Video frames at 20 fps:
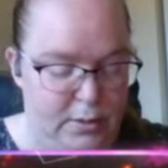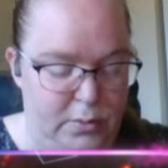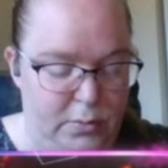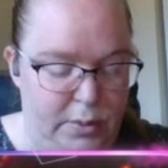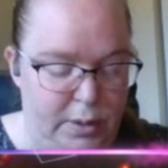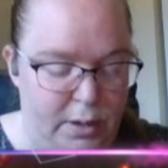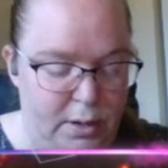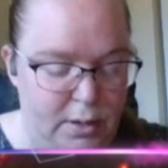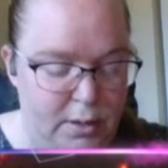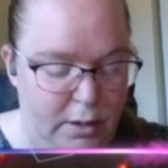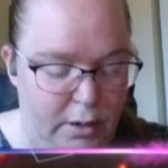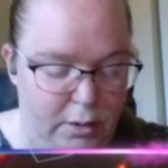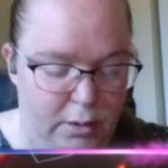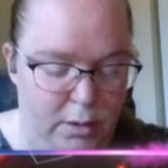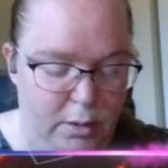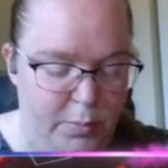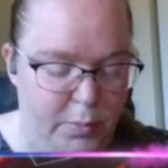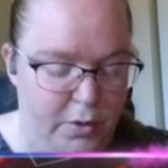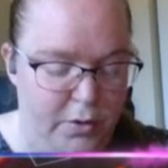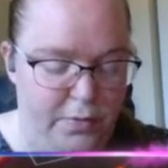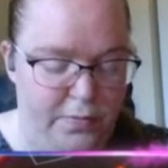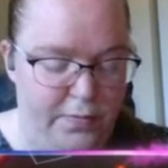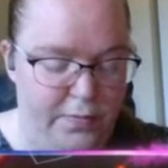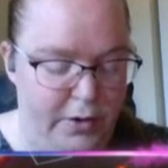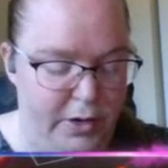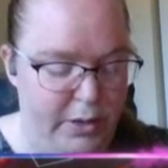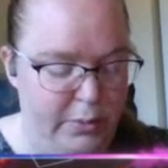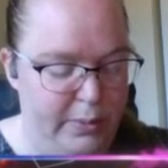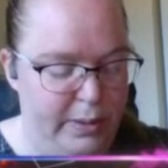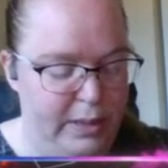We are clearly both
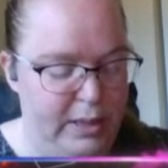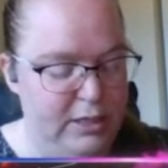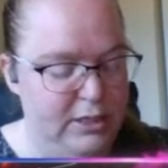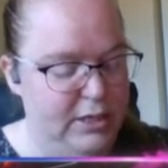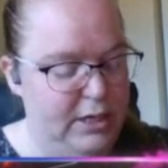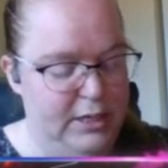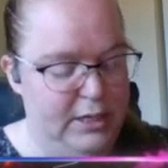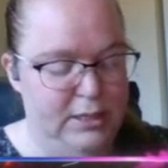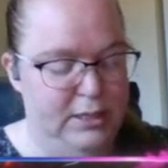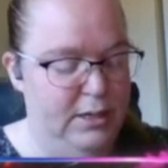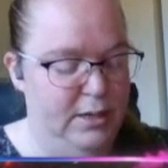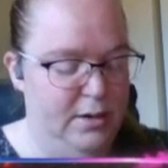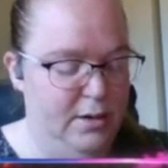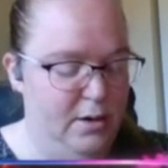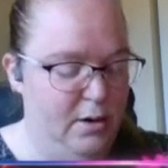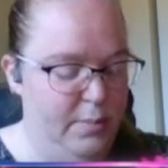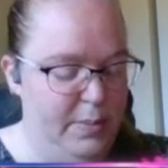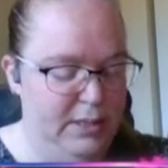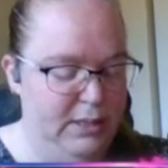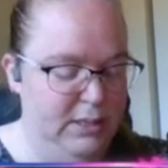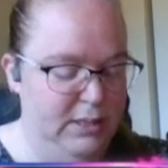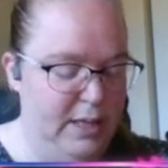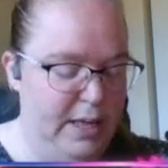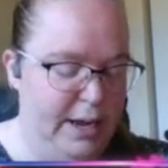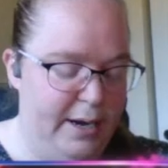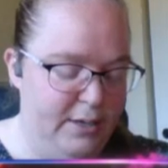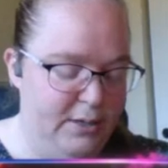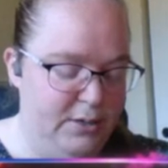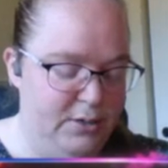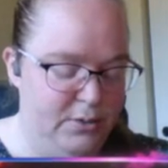very well adjusted in our mental
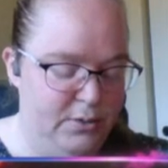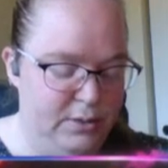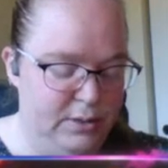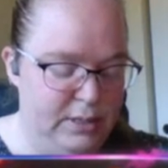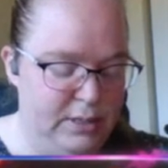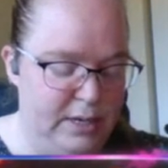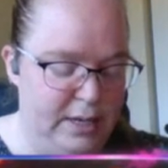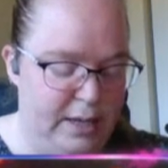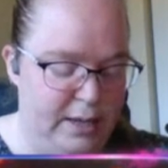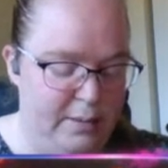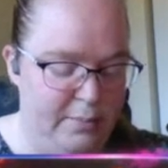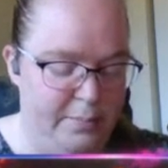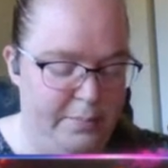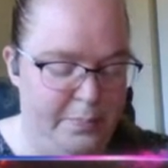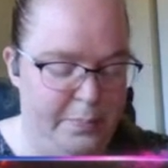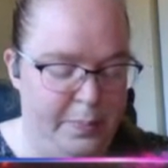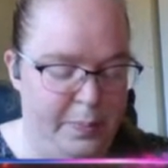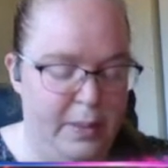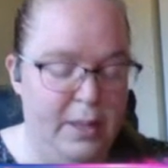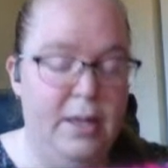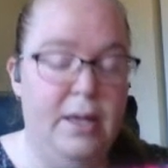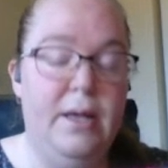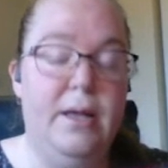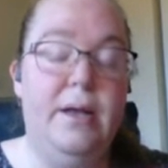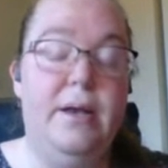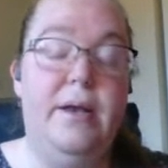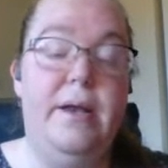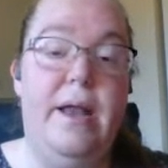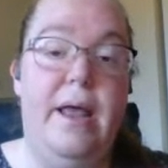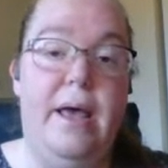attitudes today.
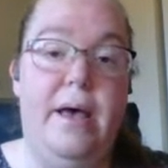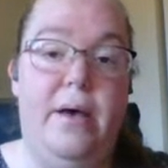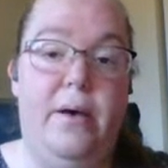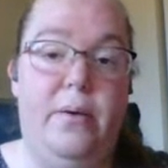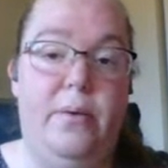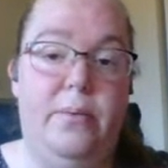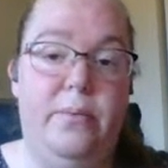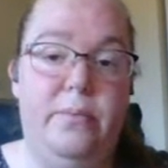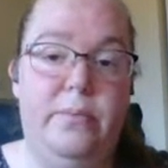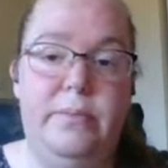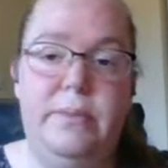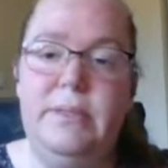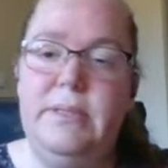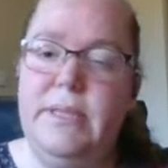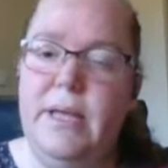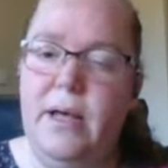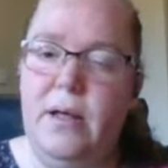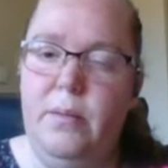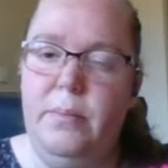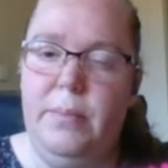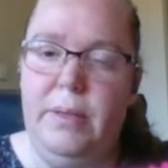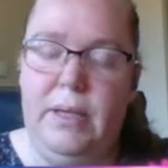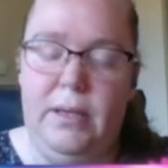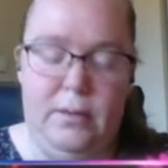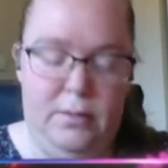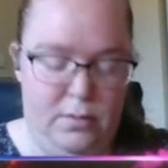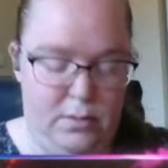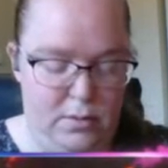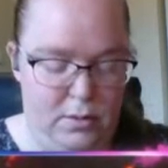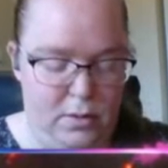Now, tell me,
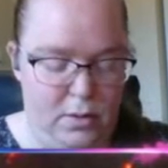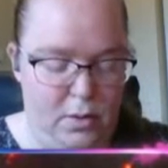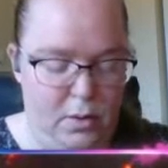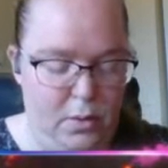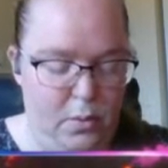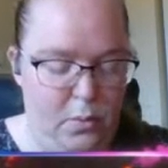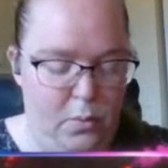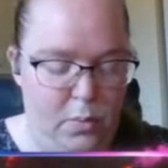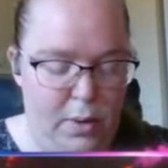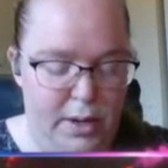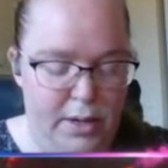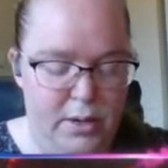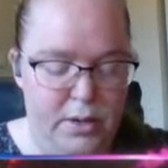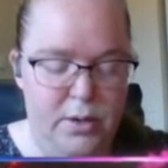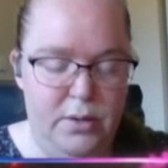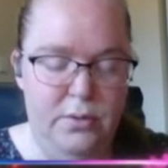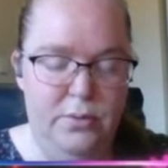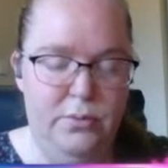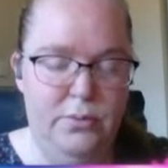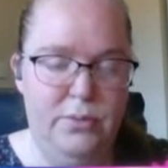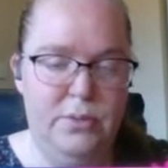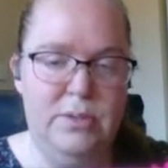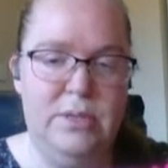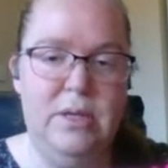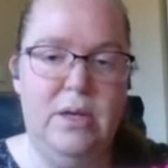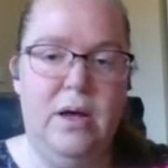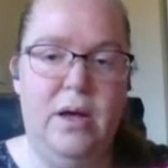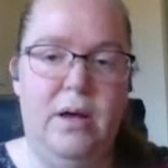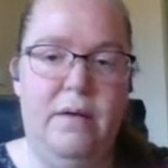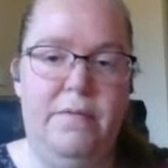what news
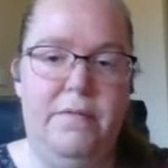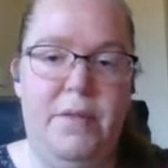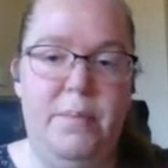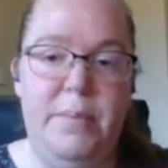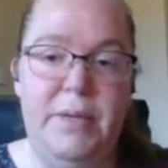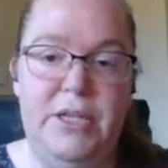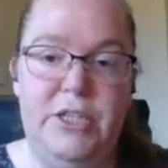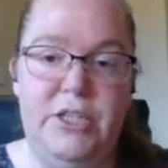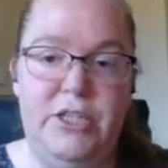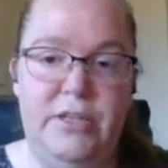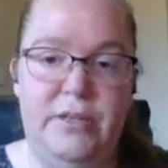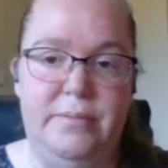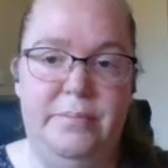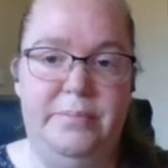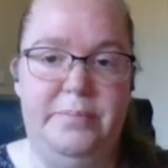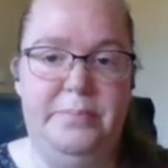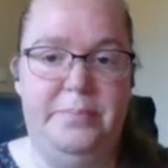of the mission?"